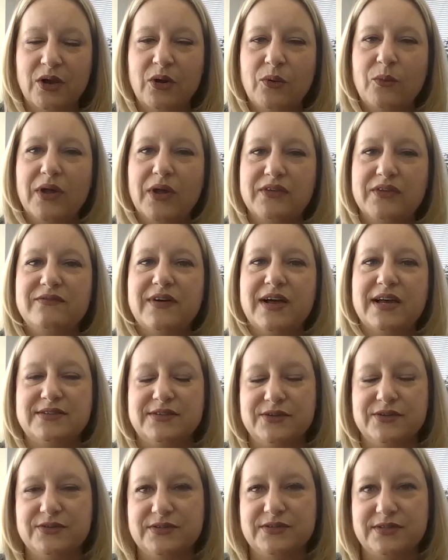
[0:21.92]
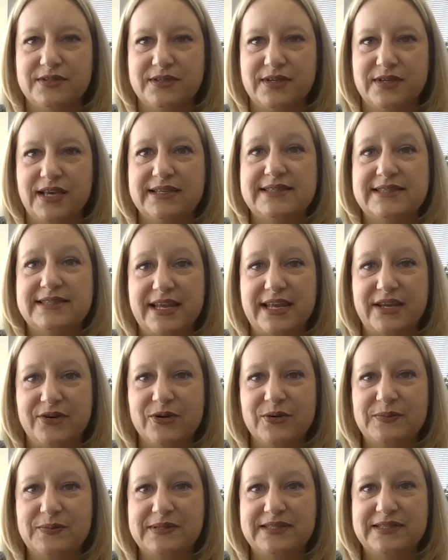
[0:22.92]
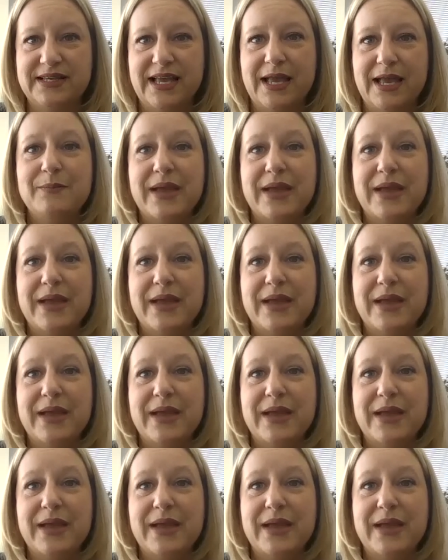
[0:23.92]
wealth advisors, estate groups, and